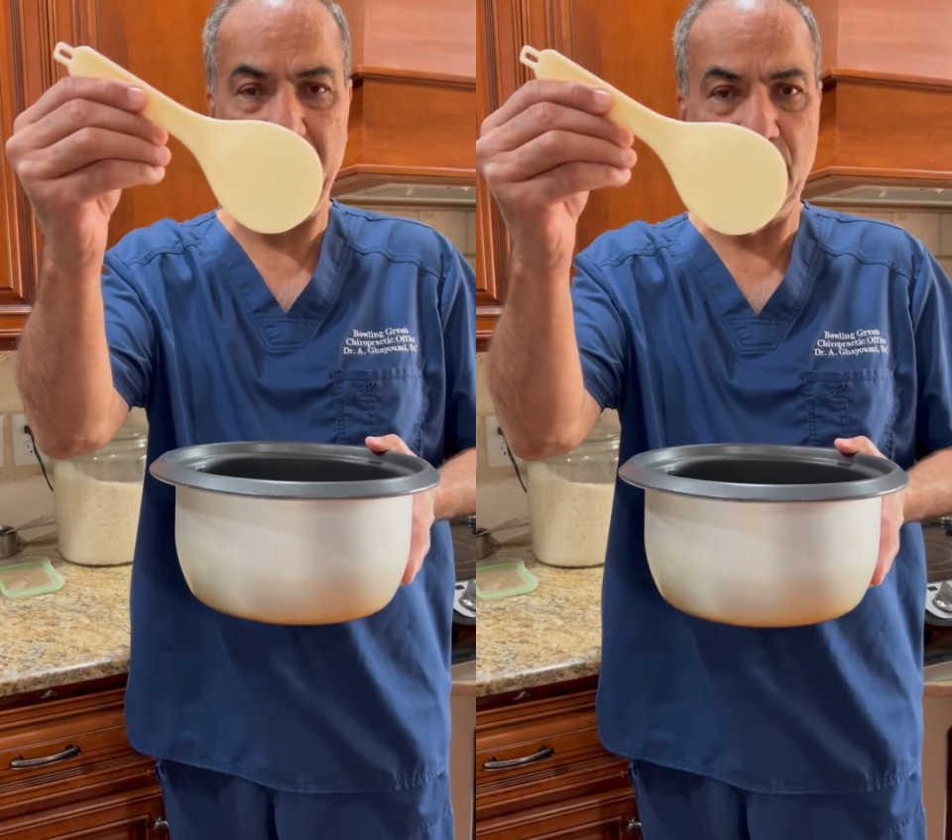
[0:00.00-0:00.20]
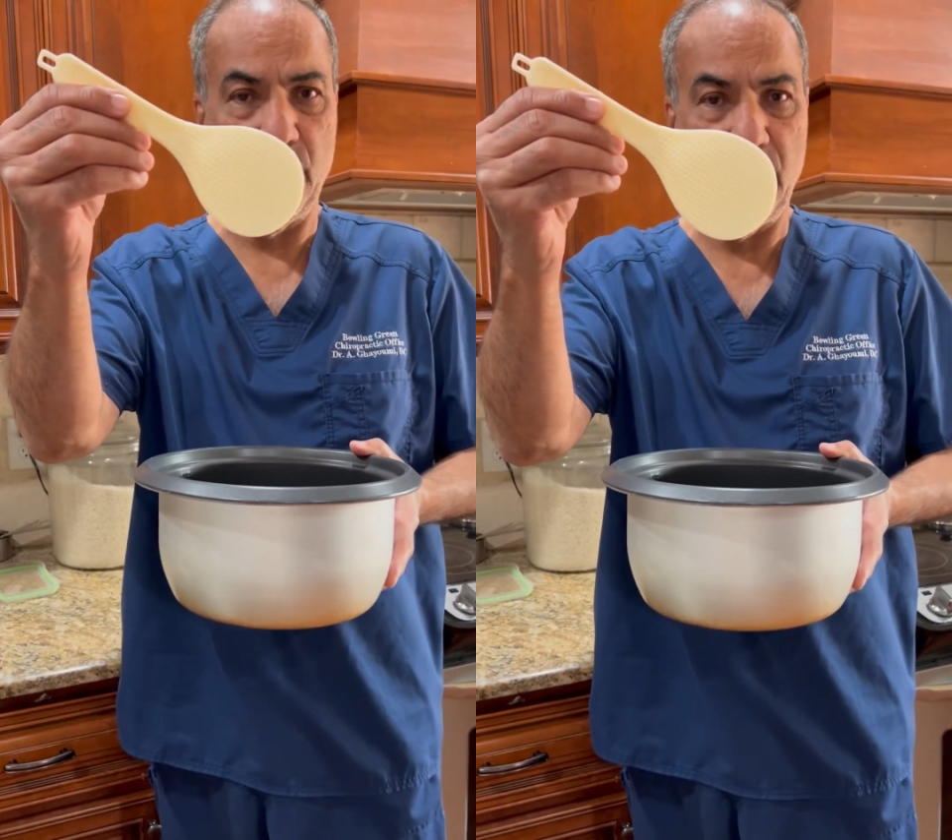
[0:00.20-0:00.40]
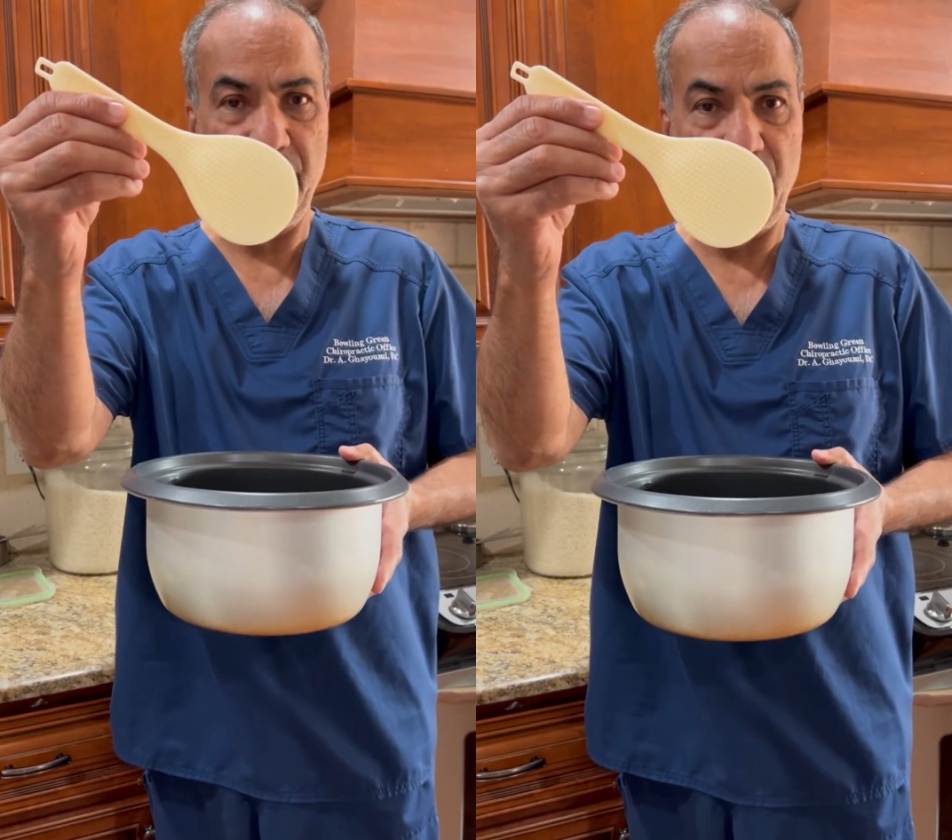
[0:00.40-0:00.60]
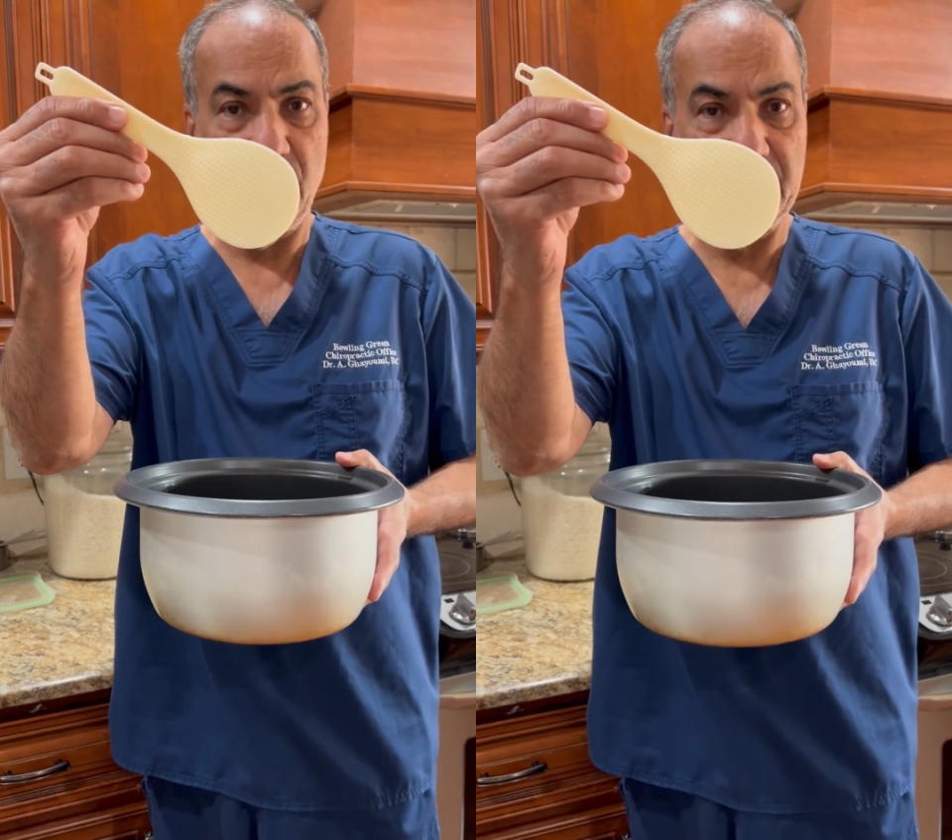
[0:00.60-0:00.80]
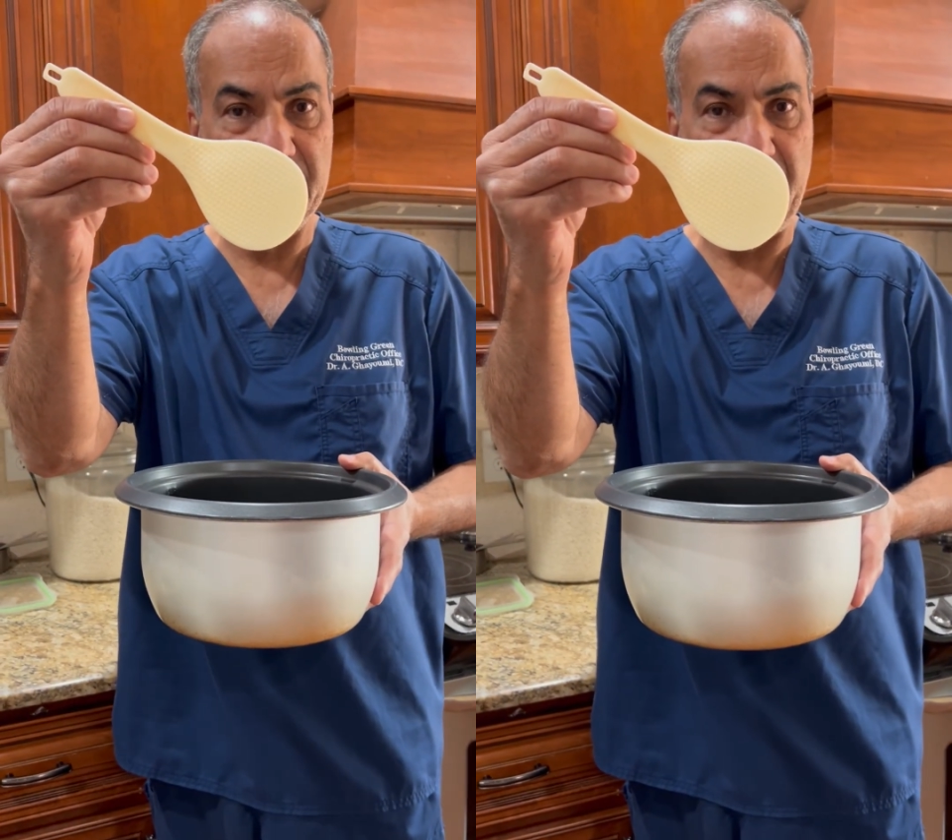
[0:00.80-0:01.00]
I don't know if
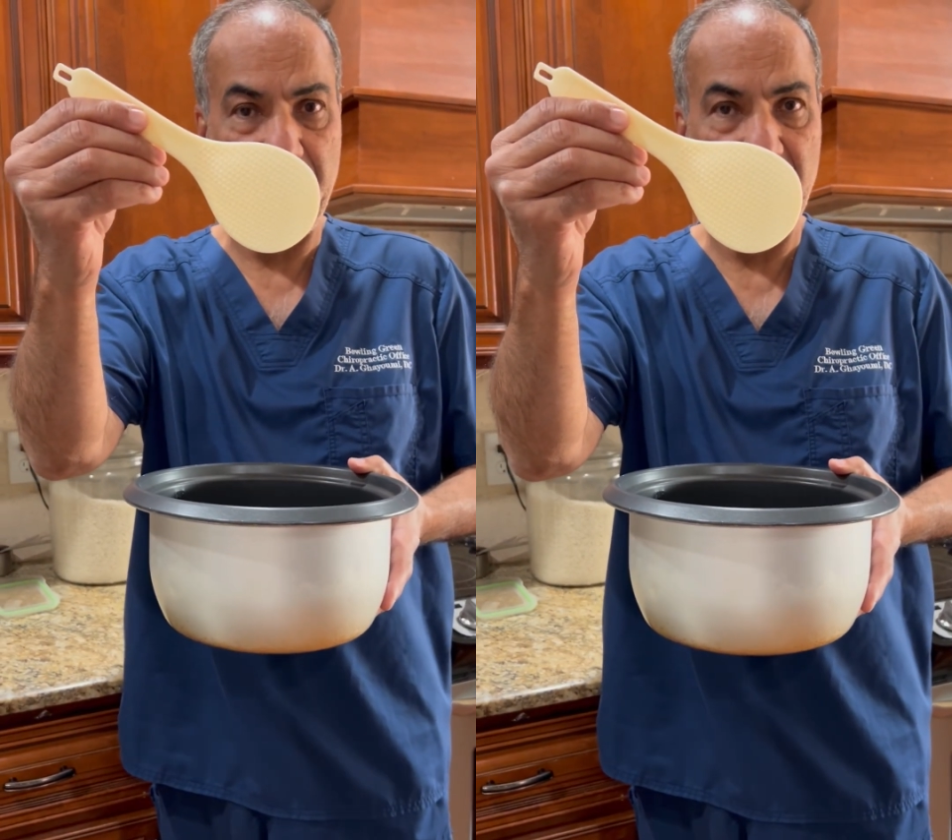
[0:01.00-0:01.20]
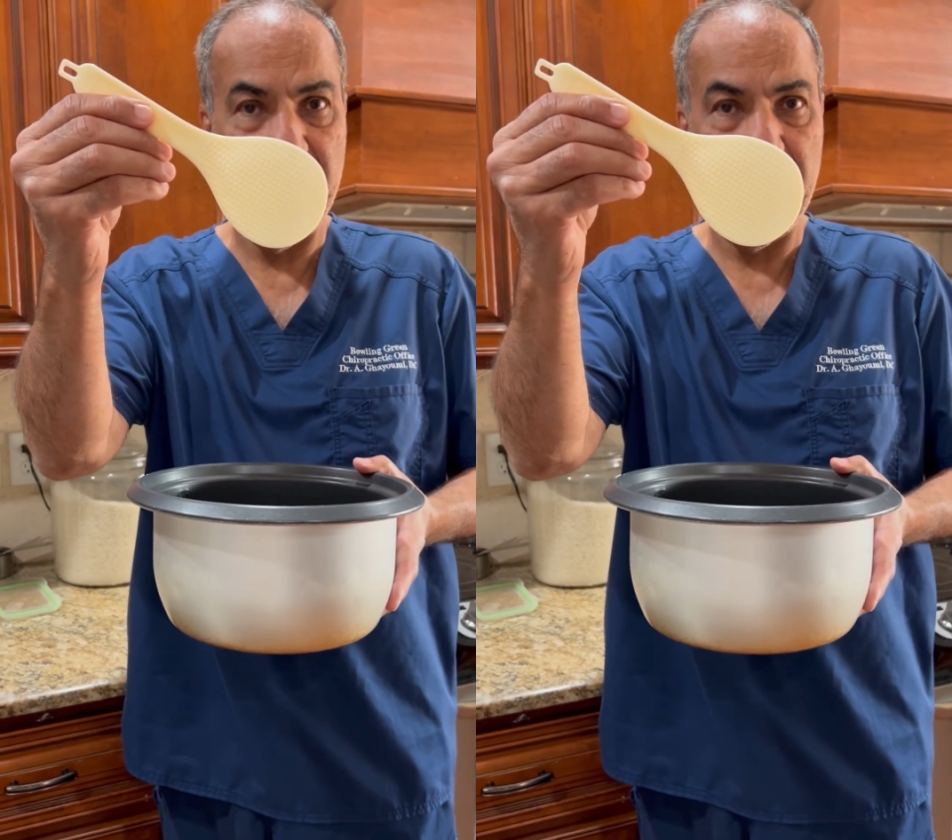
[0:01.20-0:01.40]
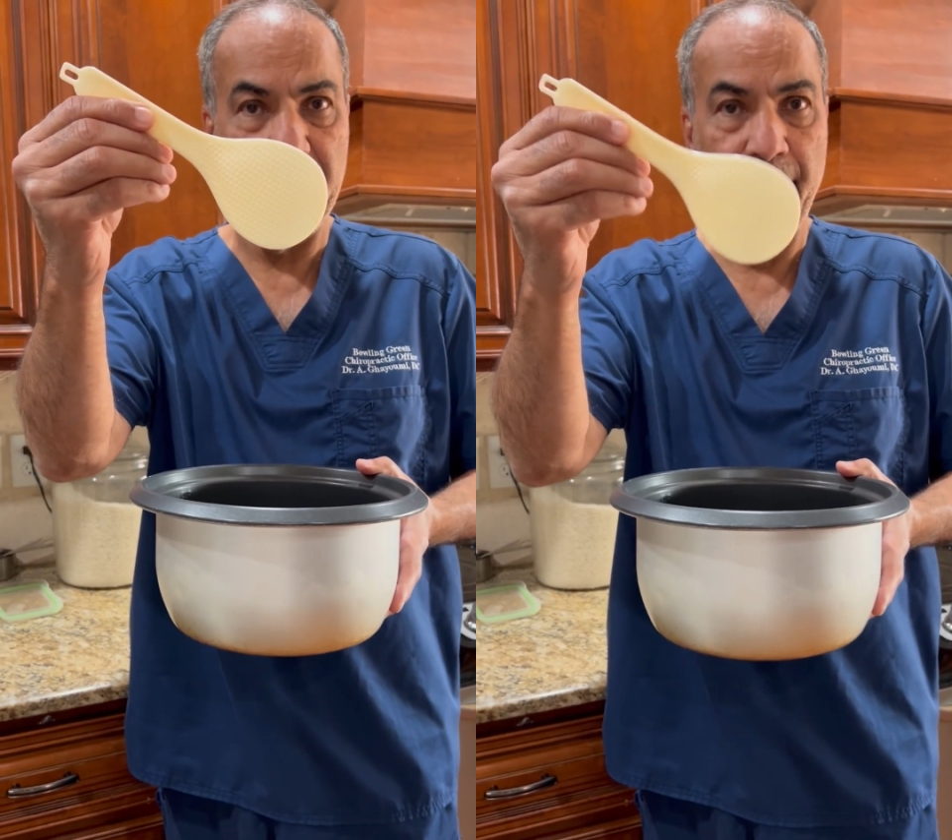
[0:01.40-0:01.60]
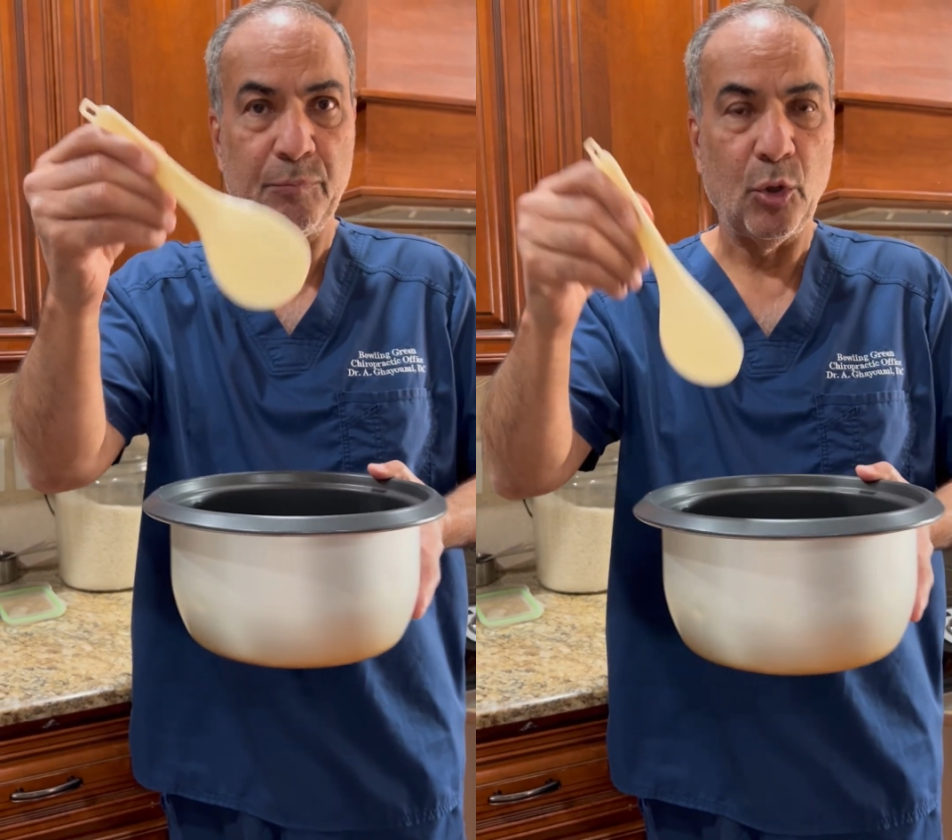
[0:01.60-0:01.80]
yours came with it,